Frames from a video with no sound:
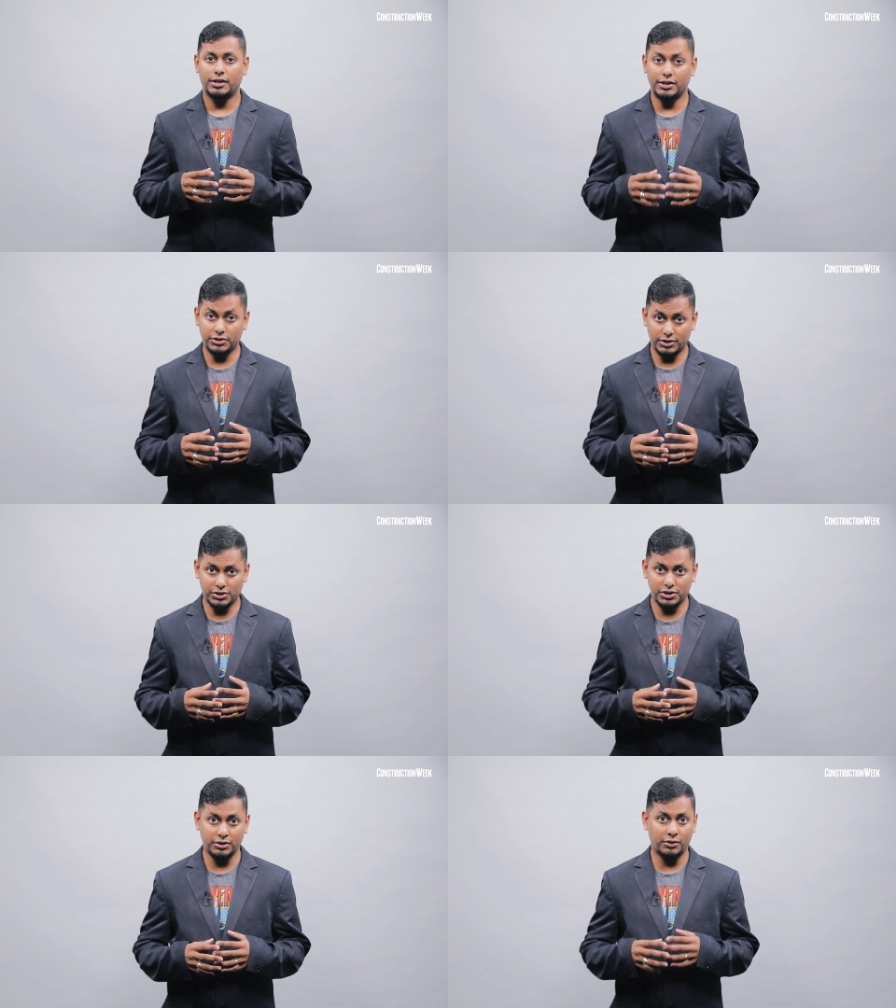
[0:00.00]

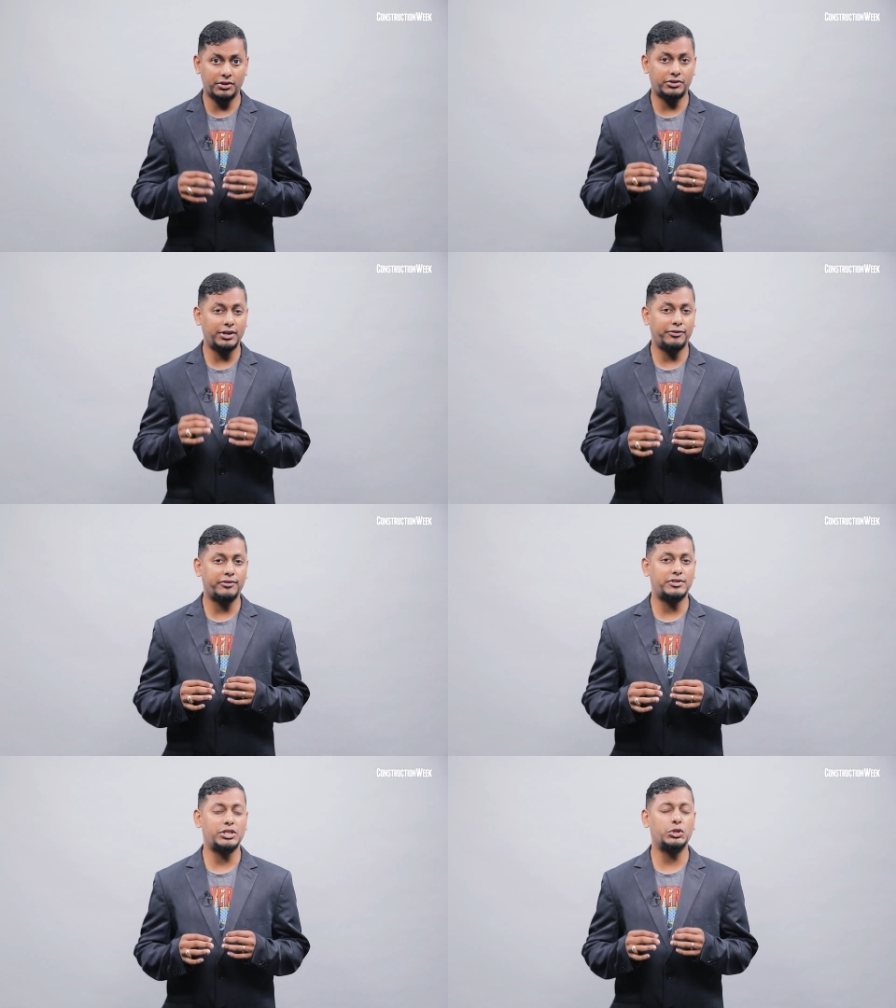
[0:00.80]
Construction on the
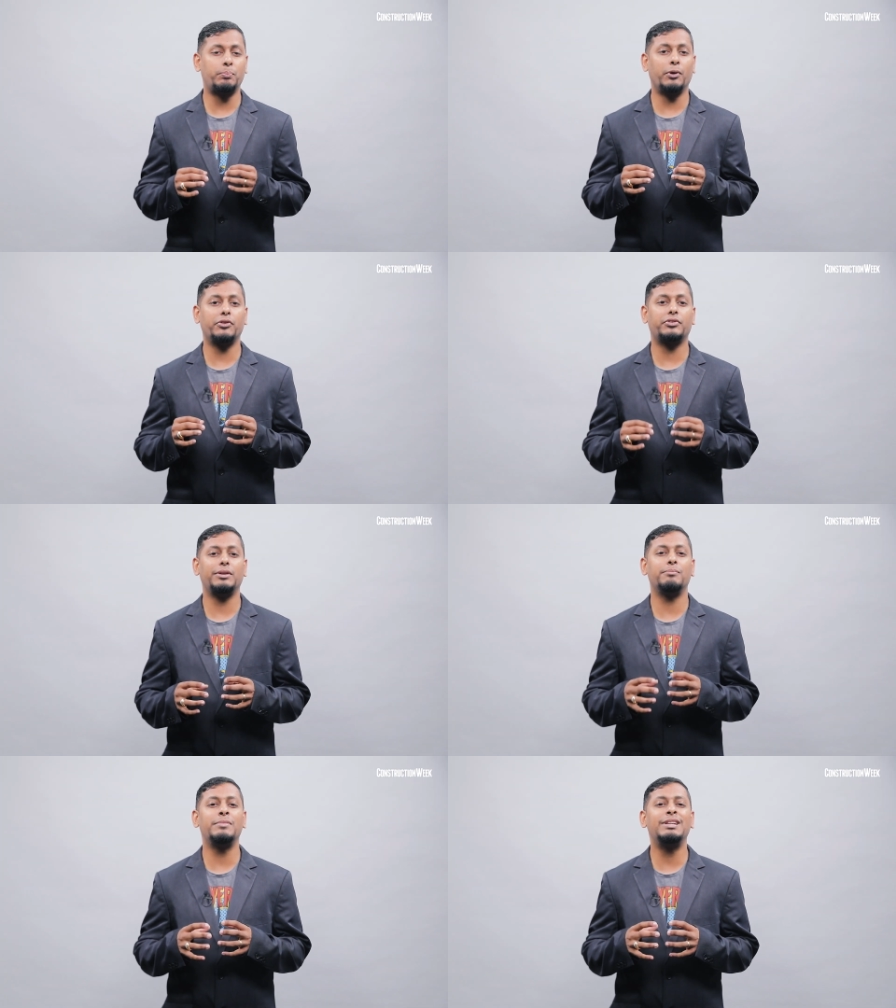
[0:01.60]

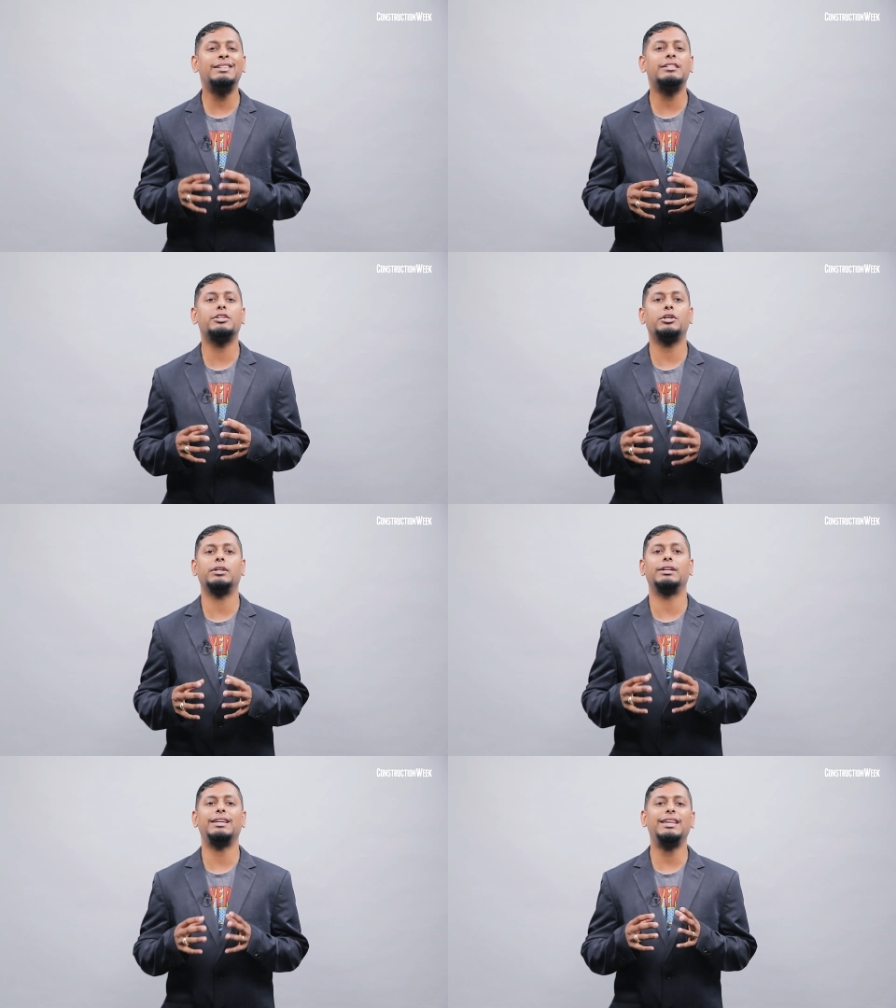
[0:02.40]
$352.3 million
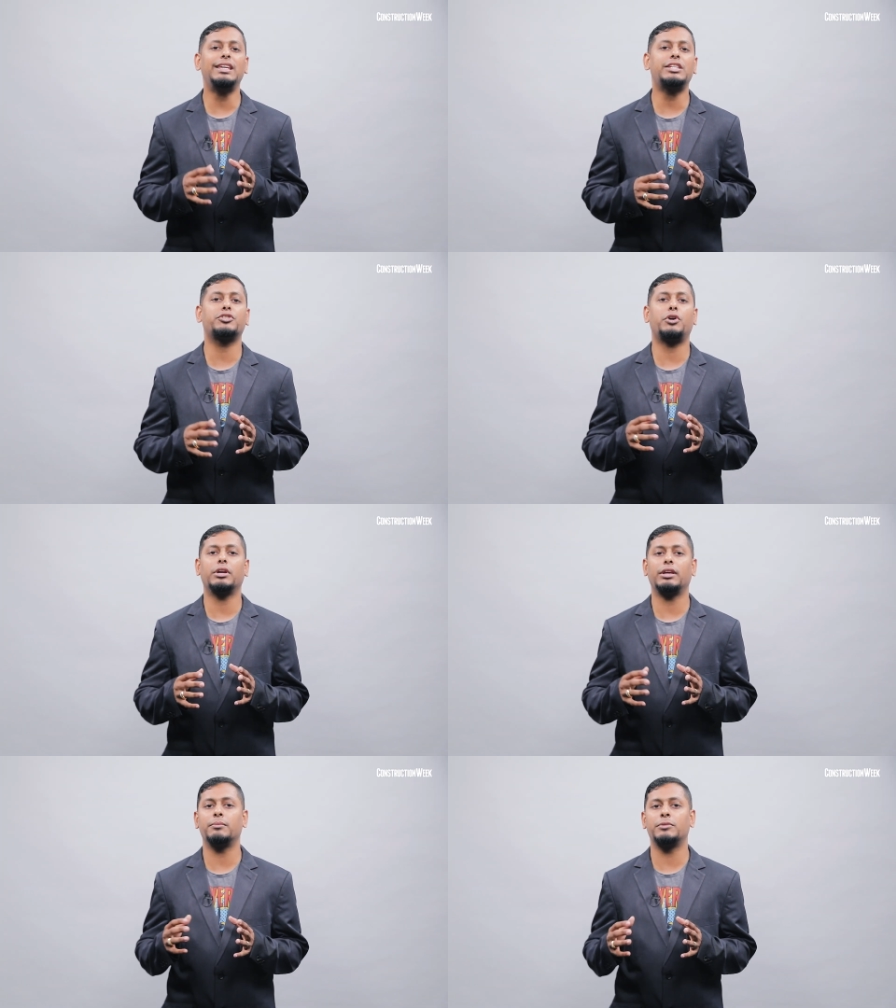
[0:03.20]
East
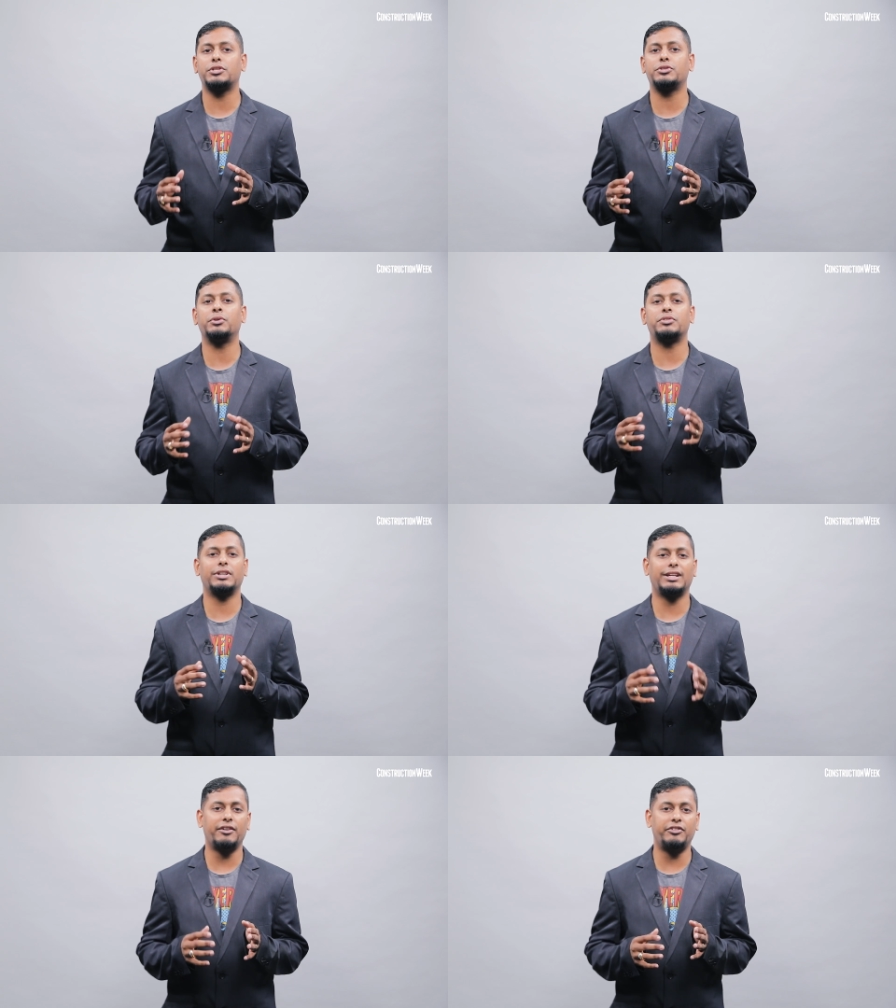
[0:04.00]
Rockingham Resource
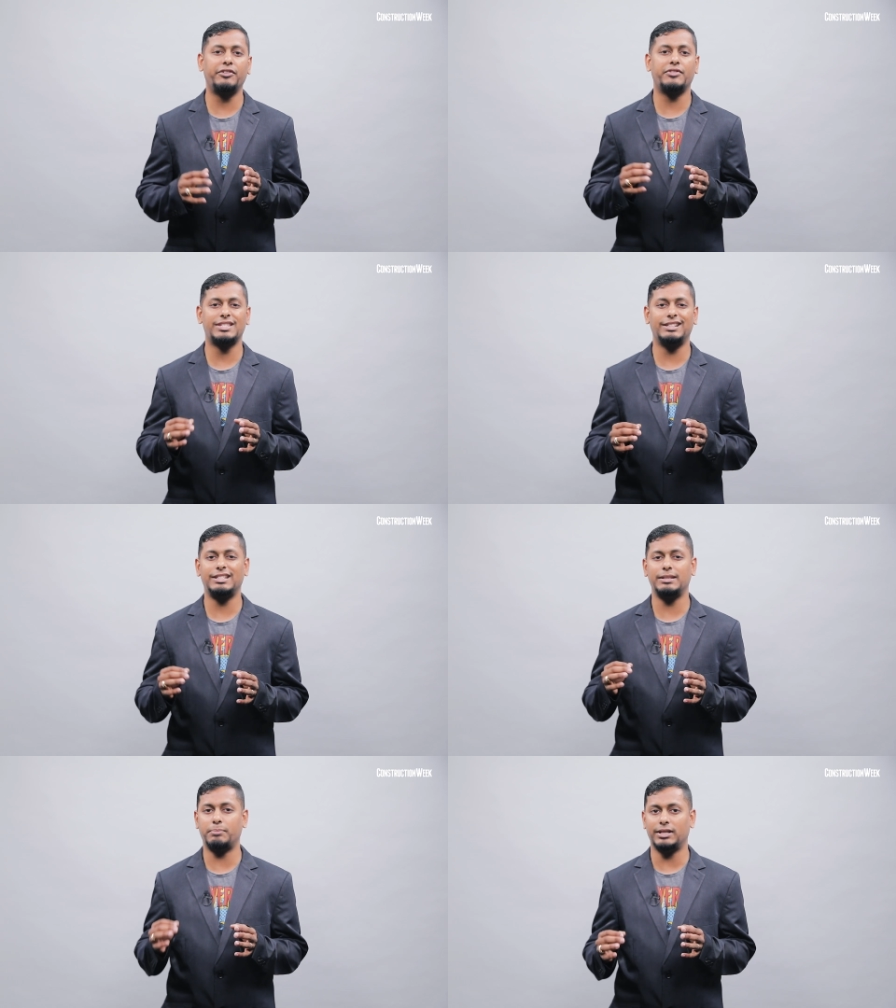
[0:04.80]
Recovery
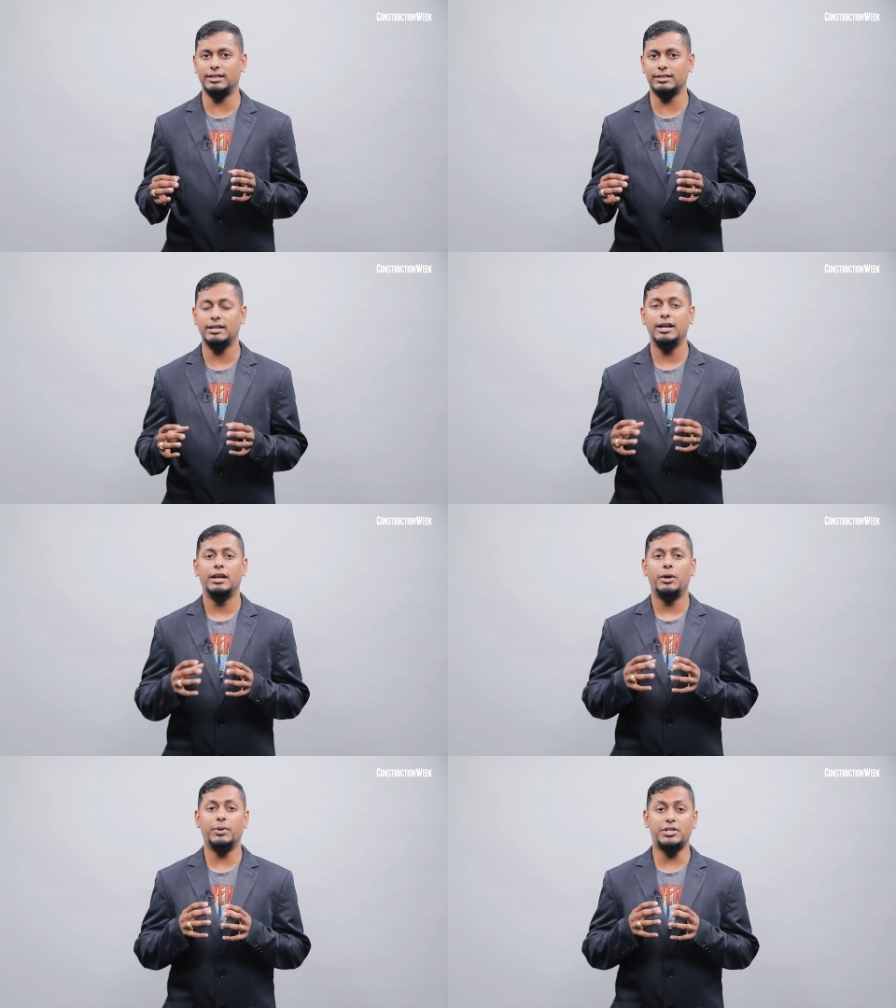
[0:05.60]
Facility plant,
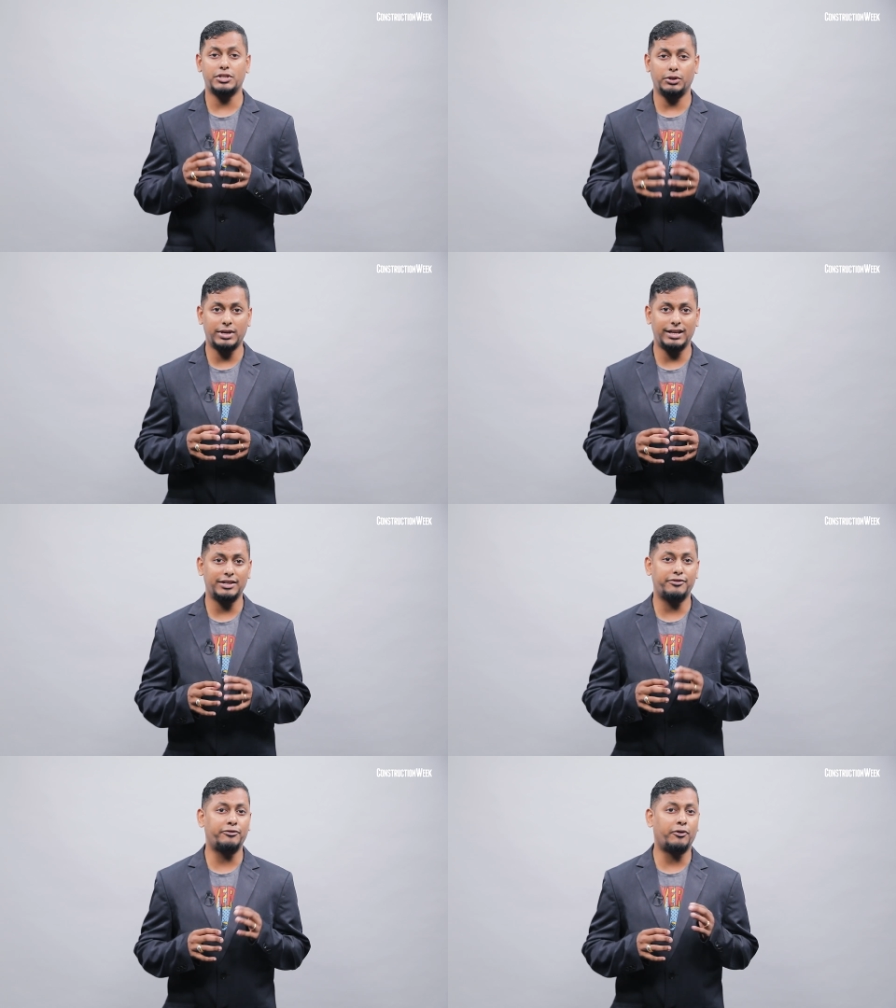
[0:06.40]
which is
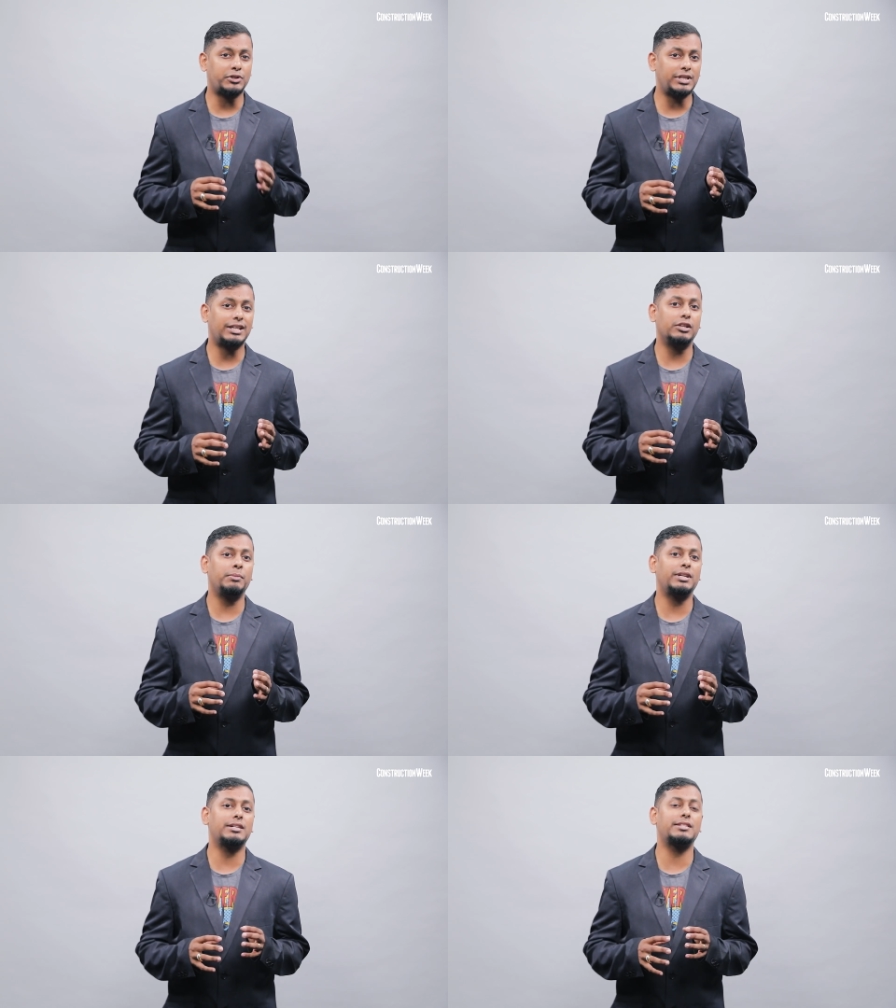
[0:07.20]
located 40
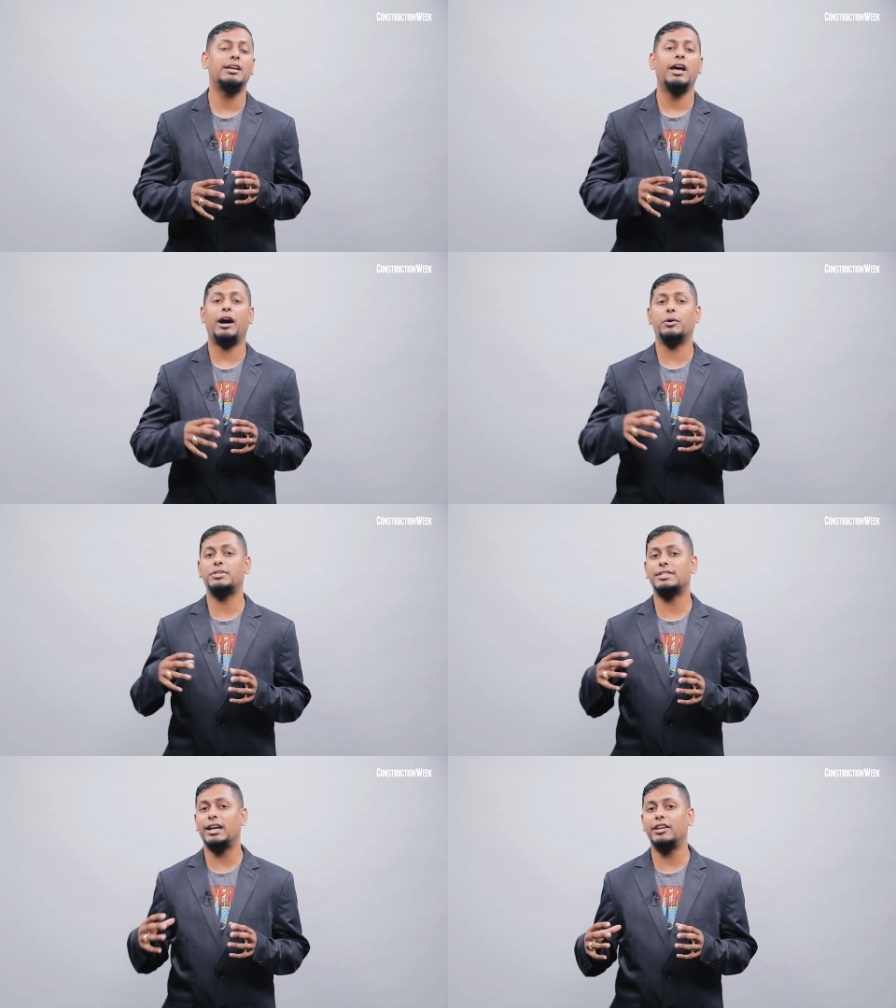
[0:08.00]
kilometers
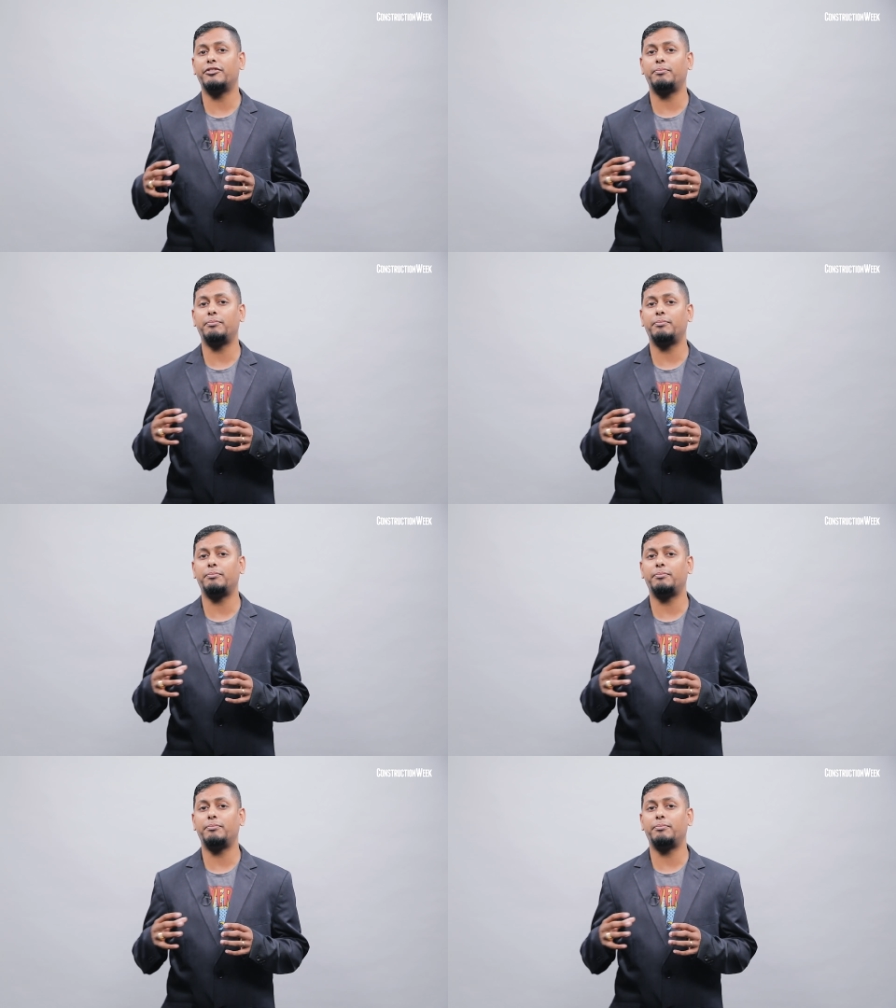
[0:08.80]
outside